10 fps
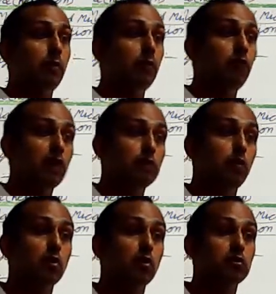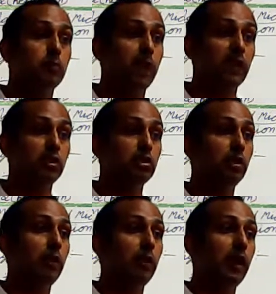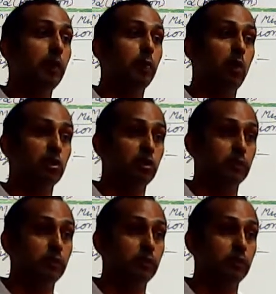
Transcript: phosphorus, magnesium, and potassium,